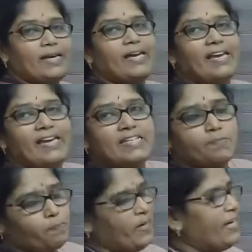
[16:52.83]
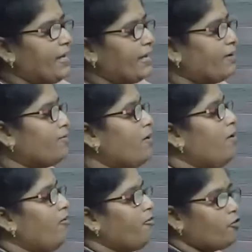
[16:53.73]
is being.
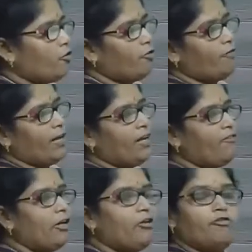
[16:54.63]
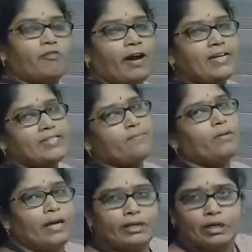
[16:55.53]
So whenever you find some
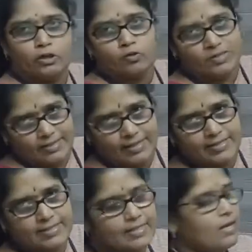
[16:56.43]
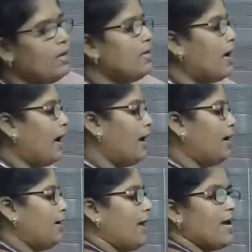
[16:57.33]
continuous tense
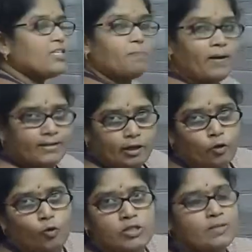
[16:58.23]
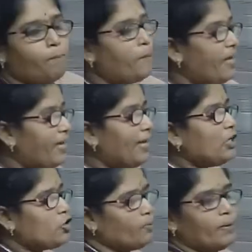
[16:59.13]
and as per the rules, being
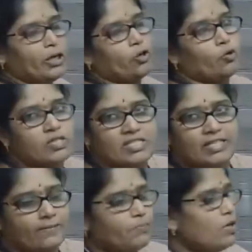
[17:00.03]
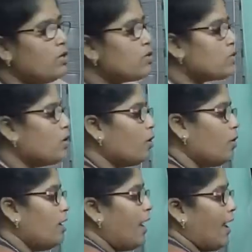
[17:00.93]
should be used.
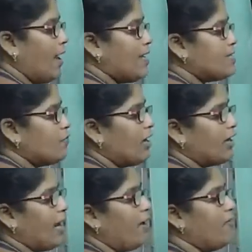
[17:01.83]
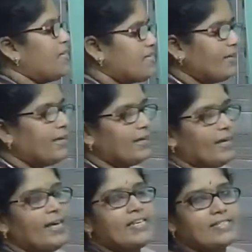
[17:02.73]
So as we are having singing,
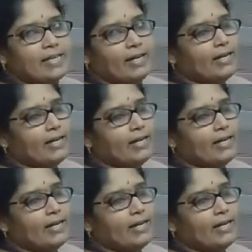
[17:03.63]
is